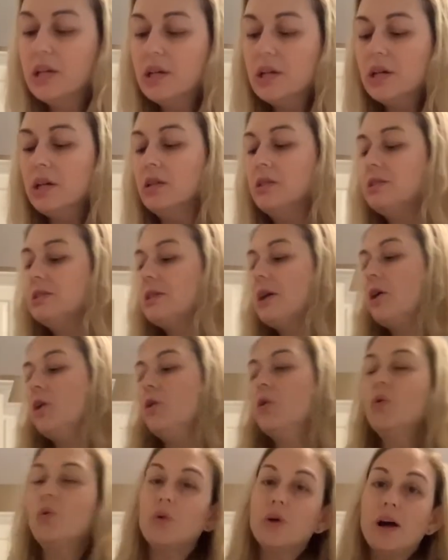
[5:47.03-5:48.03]

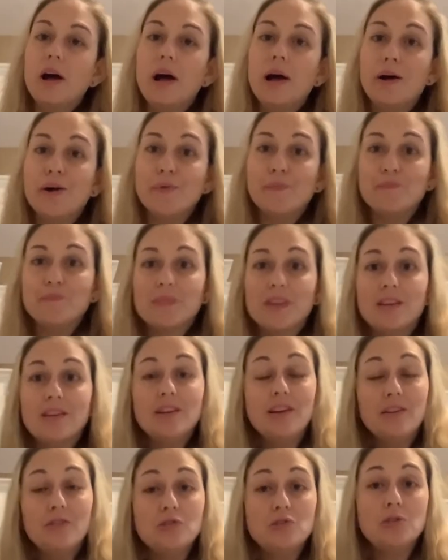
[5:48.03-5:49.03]
So
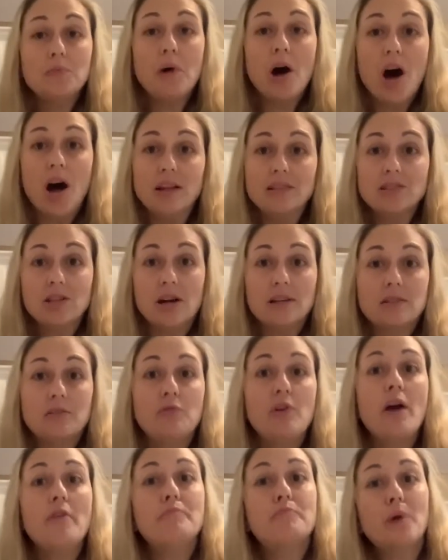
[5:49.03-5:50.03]
use some hot sauce. If
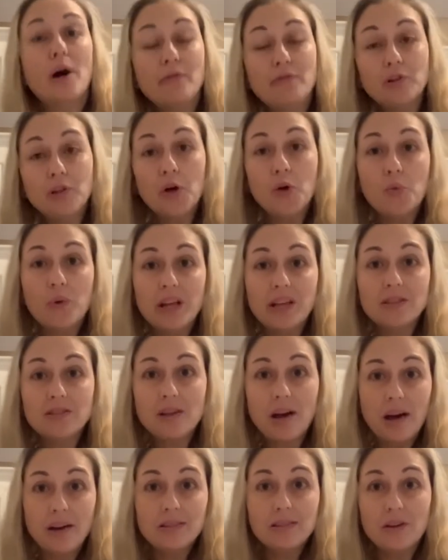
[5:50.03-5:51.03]
you have buffalo wing
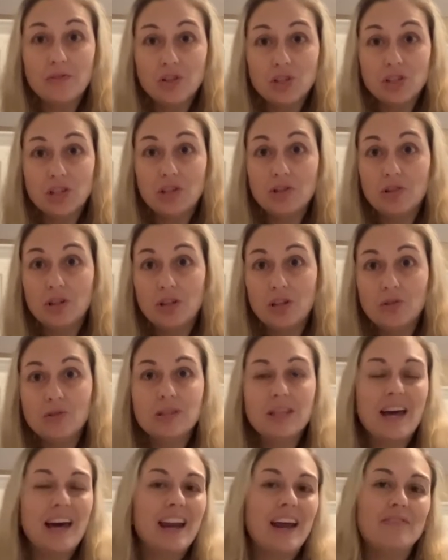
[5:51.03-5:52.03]
sauce, obviously you can use
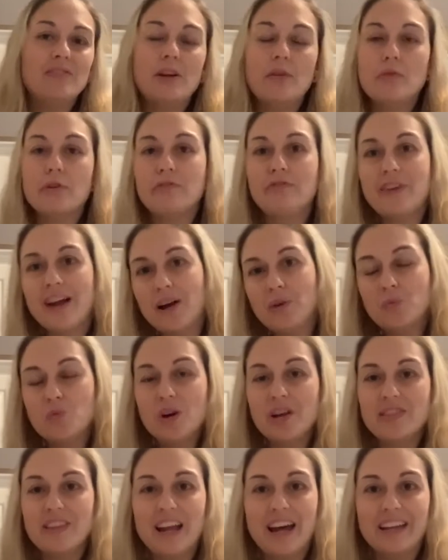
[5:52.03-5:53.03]
that. I've never found
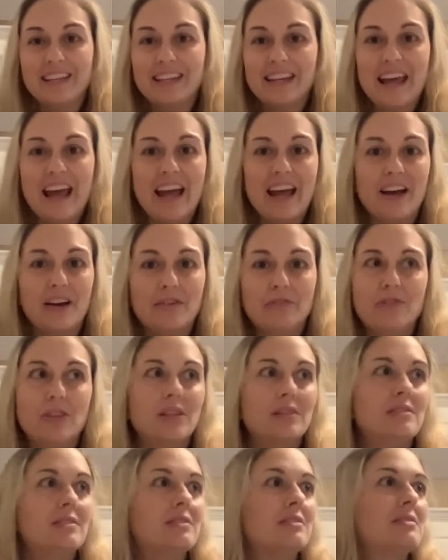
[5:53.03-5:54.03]
one that I can have
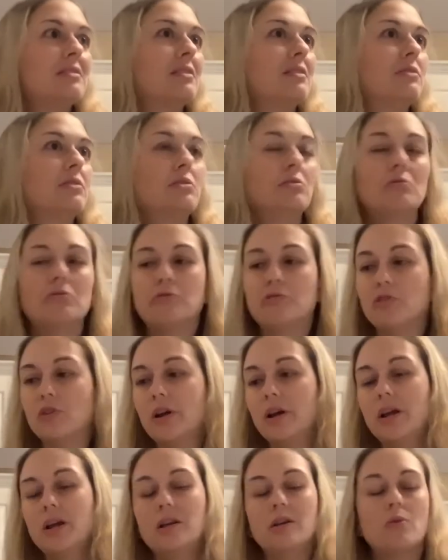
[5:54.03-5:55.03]
that's
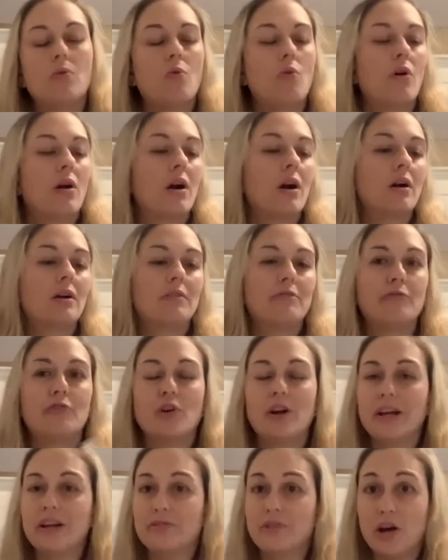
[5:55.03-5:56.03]
gluten-free or
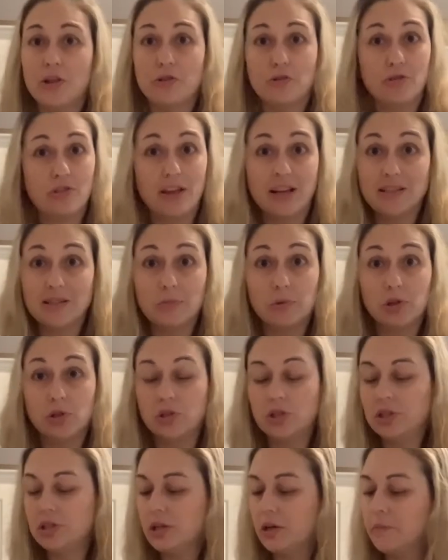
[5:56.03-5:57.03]
free of other things I'm
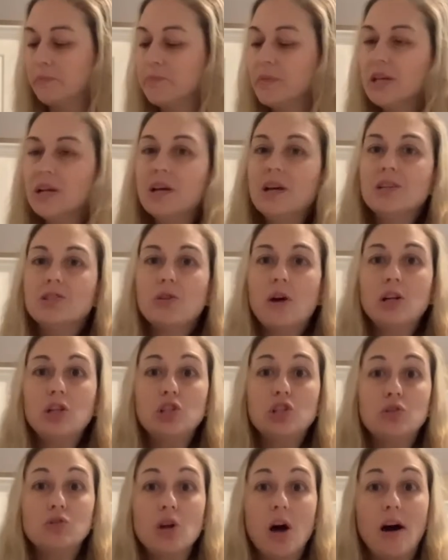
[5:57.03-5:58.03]
allergic to. So I
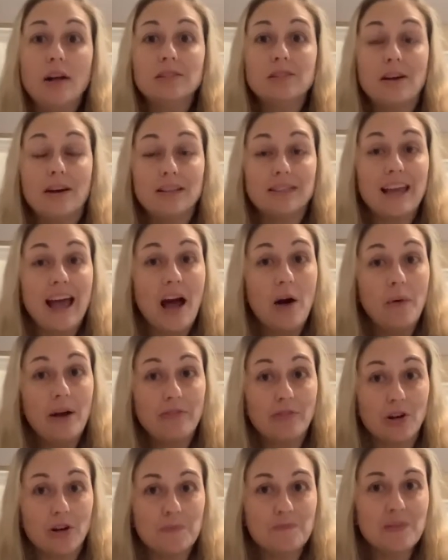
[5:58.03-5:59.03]
just use hot sauce.
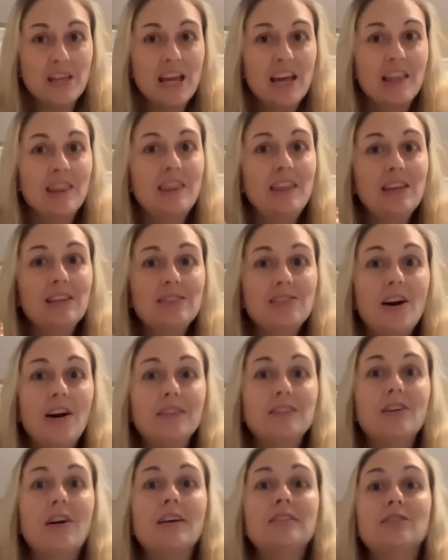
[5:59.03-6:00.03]
However, this
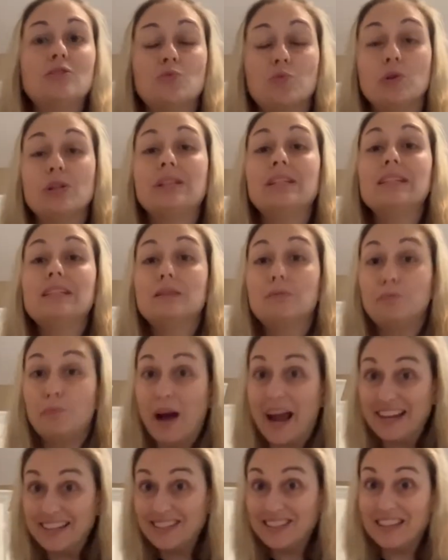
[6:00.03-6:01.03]
hot sauce is really
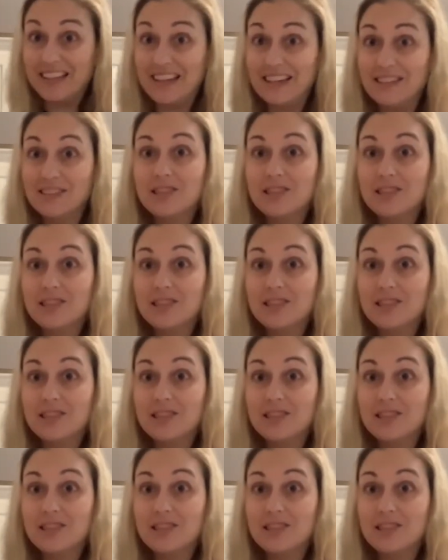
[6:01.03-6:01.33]
spicy.